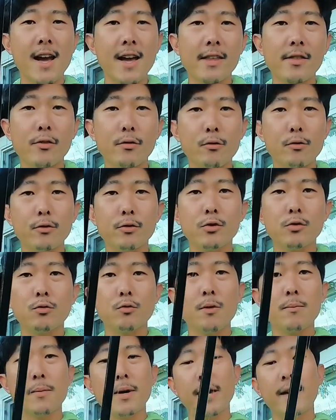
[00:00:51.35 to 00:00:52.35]
line through
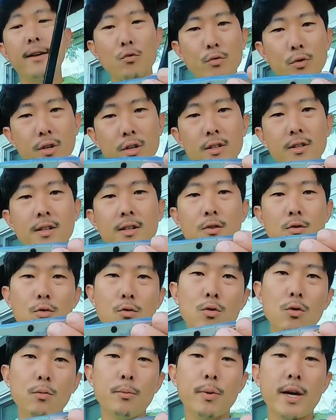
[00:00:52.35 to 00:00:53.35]
swim bait. Really
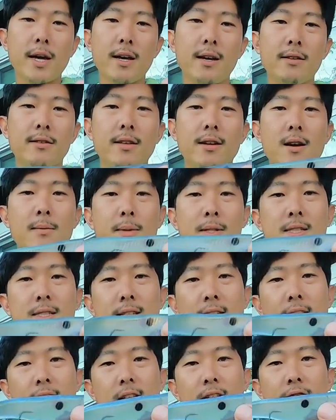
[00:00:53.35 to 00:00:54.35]
cool bait that I'm
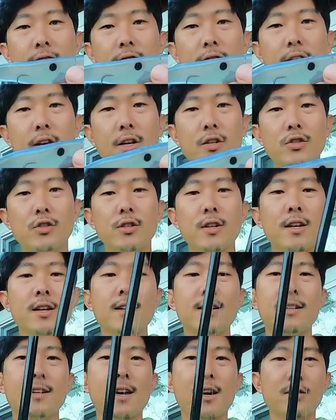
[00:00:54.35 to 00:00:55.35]
excited to fish.
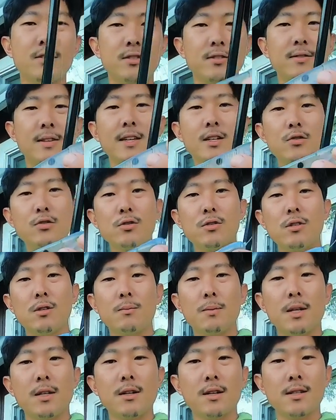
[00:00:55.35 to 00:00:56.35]
Now it's
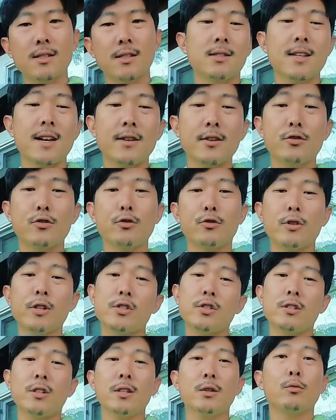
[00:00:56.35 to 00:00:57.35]
interesting because it's not your
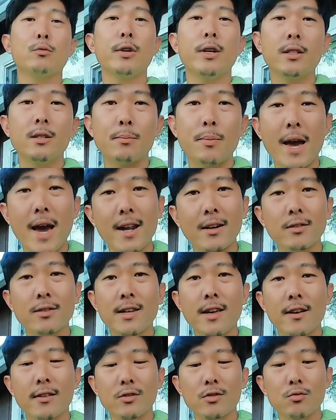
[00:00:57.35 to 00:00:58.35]
traditionally rigged paddle
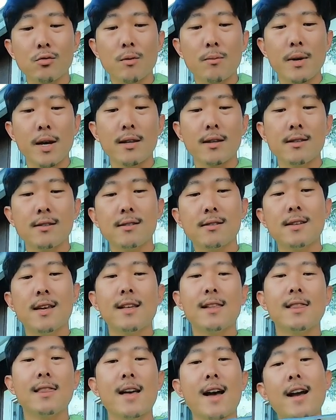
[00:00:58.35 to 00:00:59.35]
tail swim bait. This is
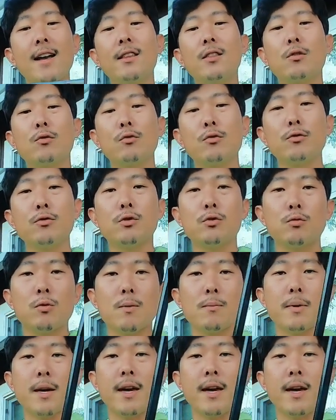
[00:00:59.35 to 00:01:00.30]
a line through swim